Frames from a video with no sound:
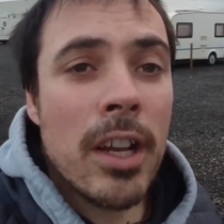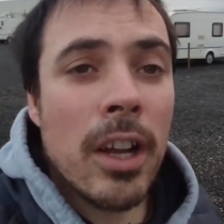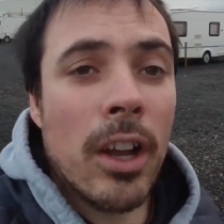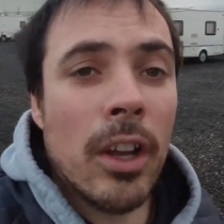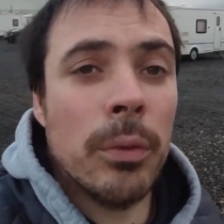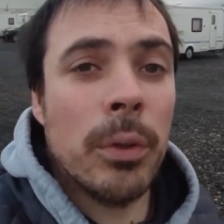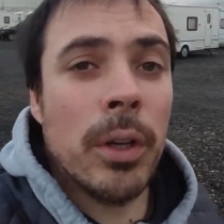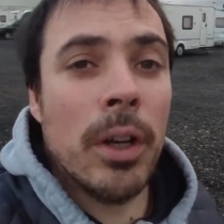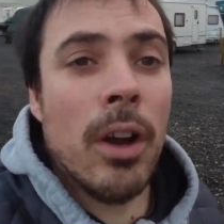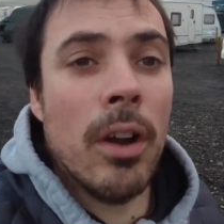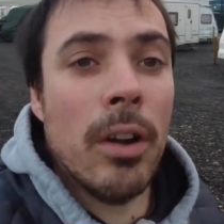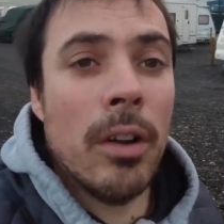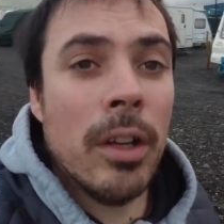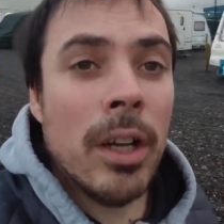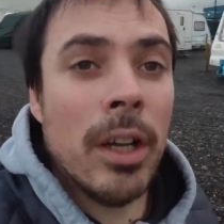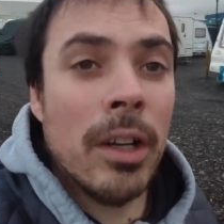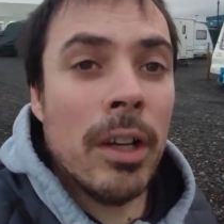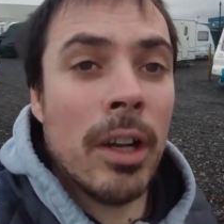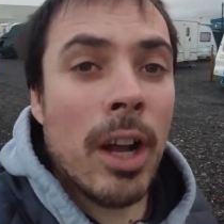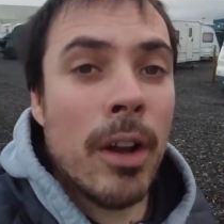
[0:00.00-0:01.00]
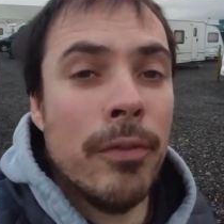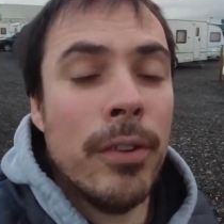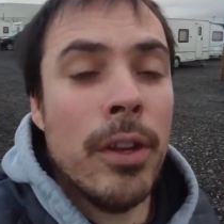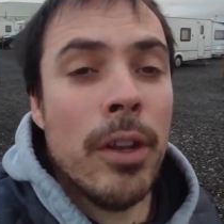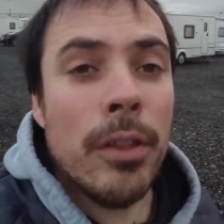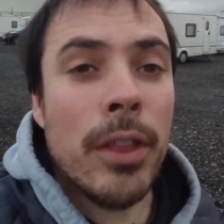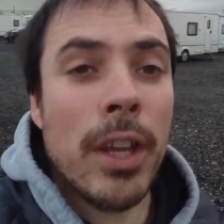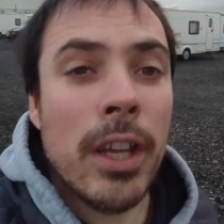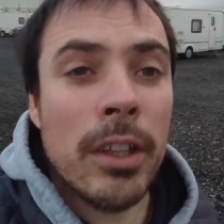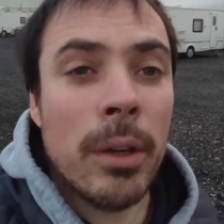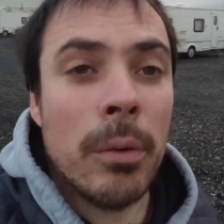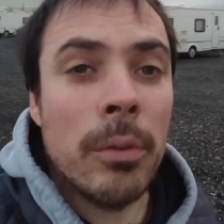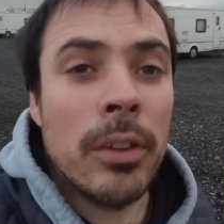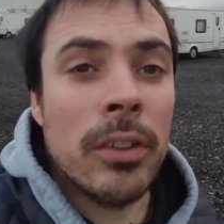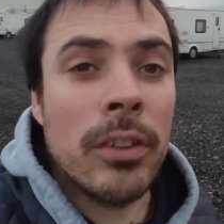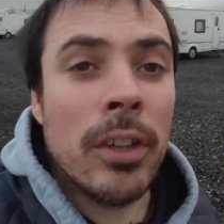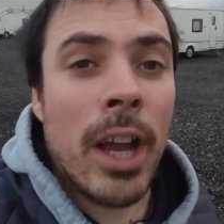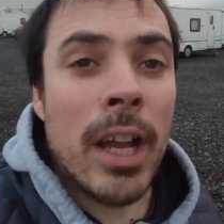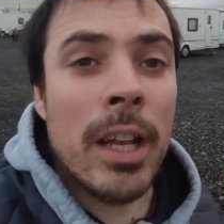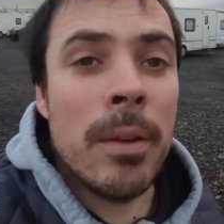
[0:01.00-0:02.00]
Because we're a few things that we
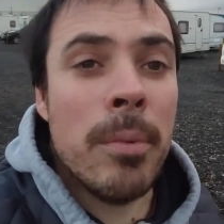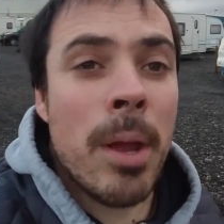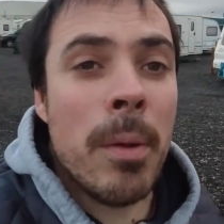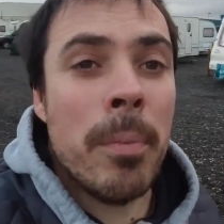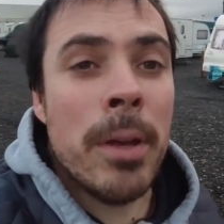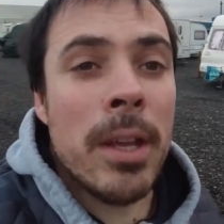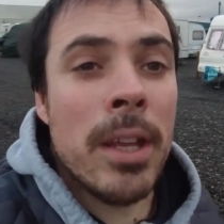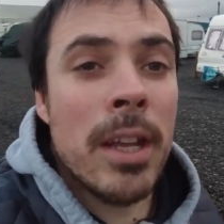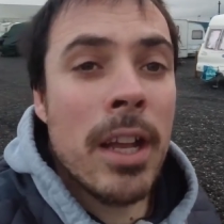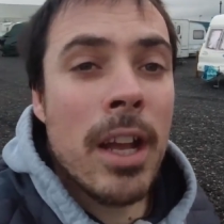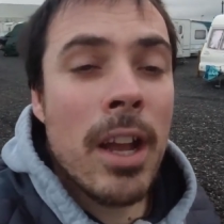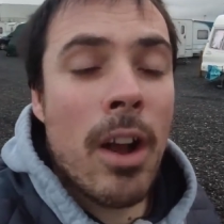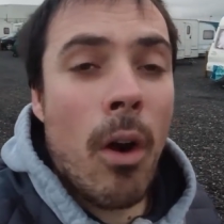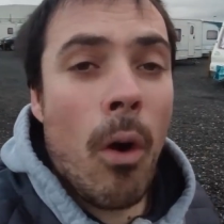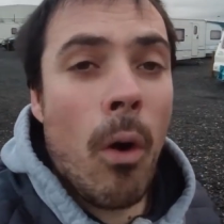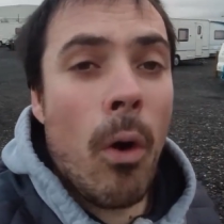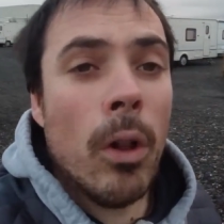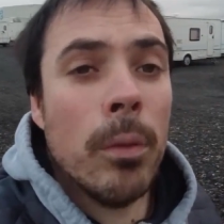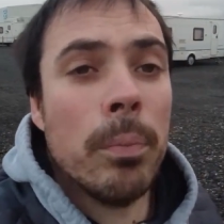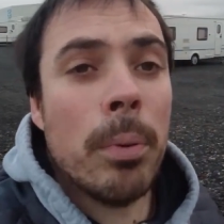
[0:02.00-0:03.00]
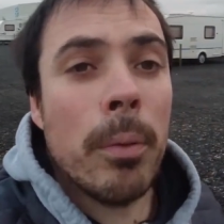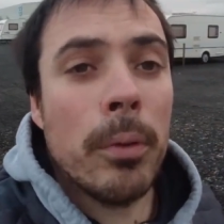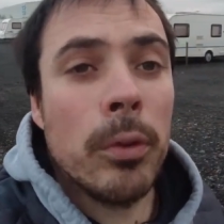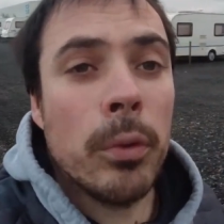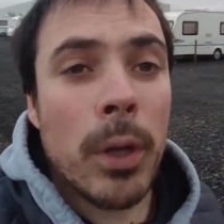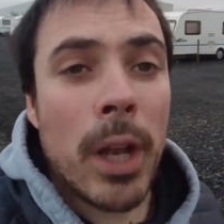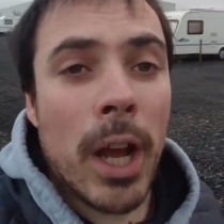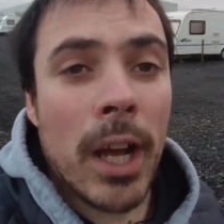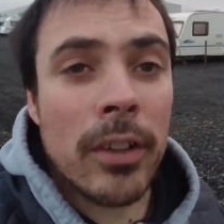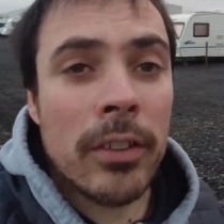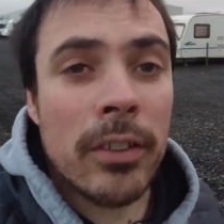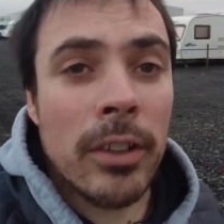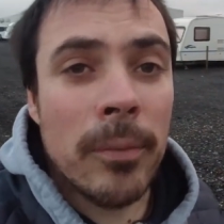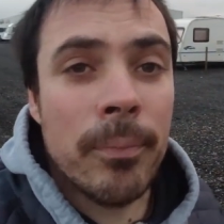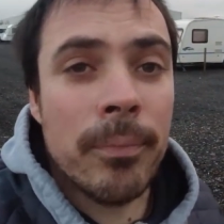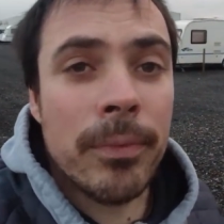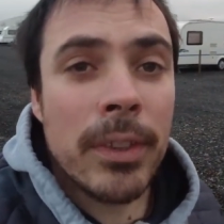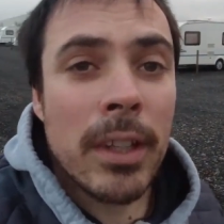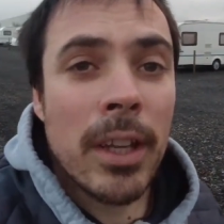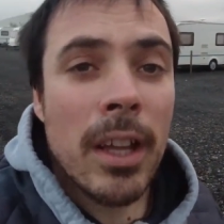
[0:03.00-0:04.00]
decided, maybe all probably twin axle.